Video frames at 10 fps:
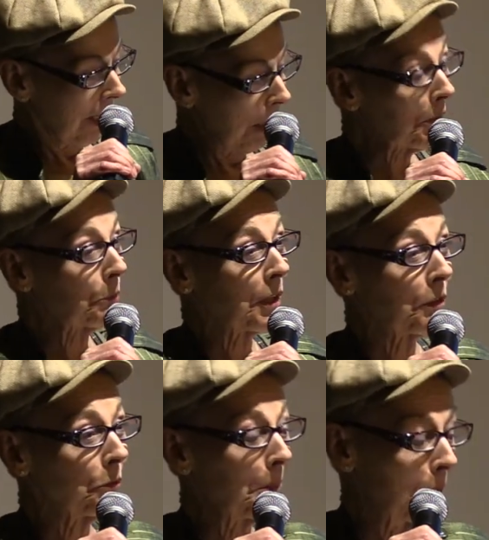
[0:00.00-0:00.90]
I'm going to
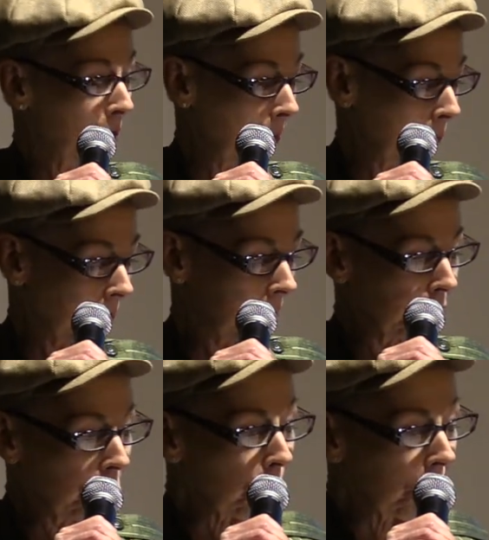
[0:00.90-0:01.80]
read three poems.
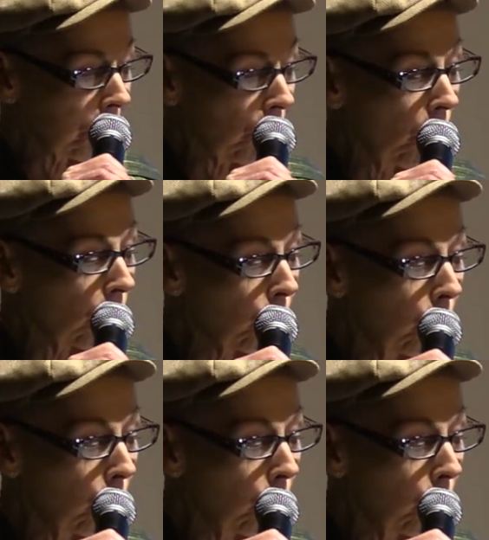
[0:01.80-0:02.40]
First one is called